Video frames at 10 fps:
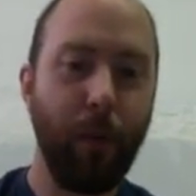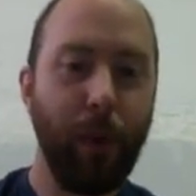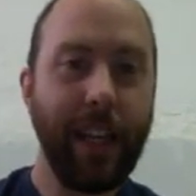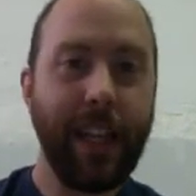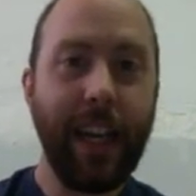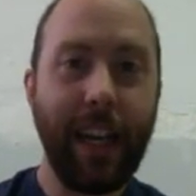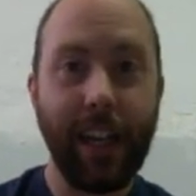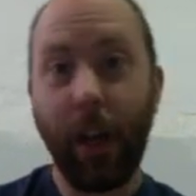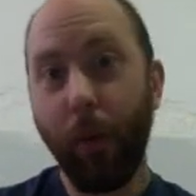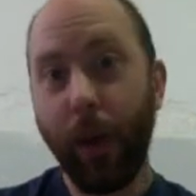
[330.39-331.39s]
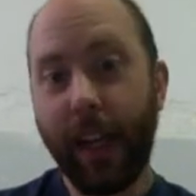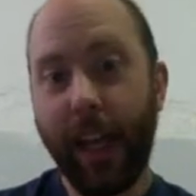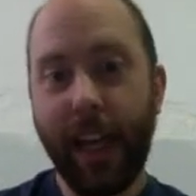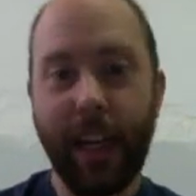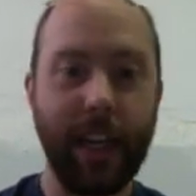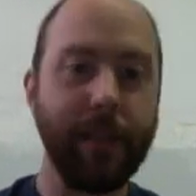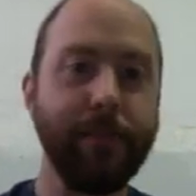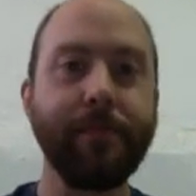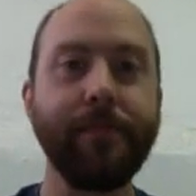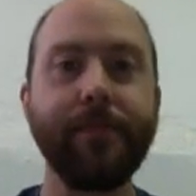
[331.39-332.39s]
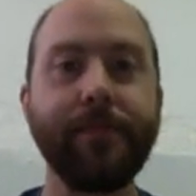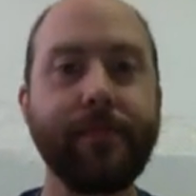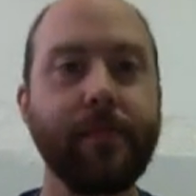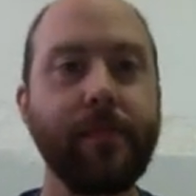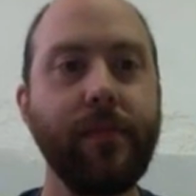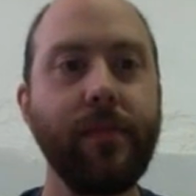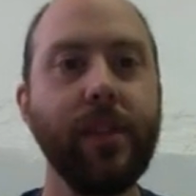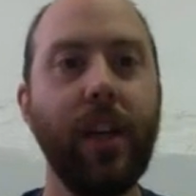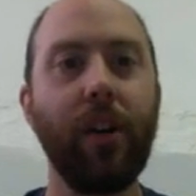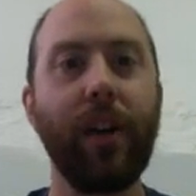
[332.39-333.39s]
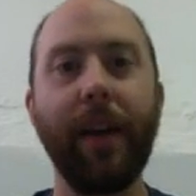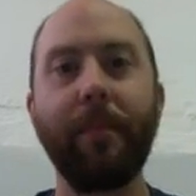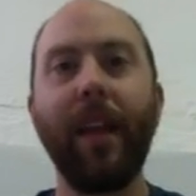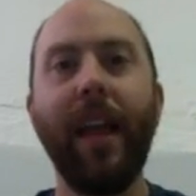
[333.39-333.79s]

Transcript: We did it. We did it. Okay.